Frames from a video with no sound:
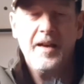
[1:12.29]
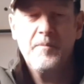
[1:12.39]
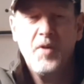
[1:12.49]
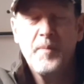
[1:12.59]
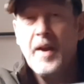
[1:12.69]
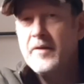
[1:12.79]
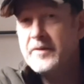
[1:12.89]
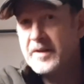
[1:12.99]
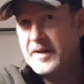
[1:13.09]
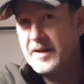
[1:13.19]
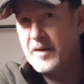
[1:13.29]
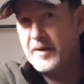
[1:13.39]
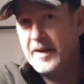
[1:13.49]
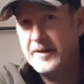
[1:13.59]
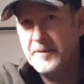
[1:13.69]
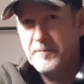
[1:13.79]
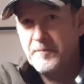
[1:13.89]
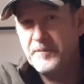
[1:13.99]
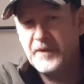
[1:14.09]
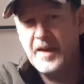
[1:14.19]
My parents didn't know I had it,
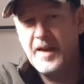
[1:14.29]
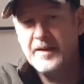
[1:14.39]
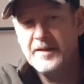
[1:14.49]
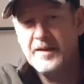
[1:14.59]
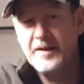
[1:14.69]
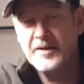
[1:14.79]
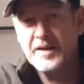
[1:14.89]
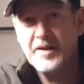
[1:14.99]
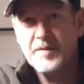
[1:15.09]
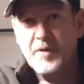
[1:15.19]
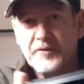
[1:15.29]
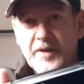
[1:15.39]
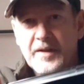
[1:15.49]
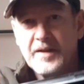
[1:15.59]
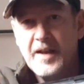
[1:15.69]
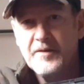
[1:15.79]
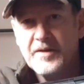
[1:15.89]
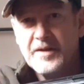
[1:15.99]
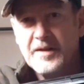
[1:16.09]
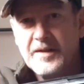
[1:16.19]
and I used to go to my friend's house,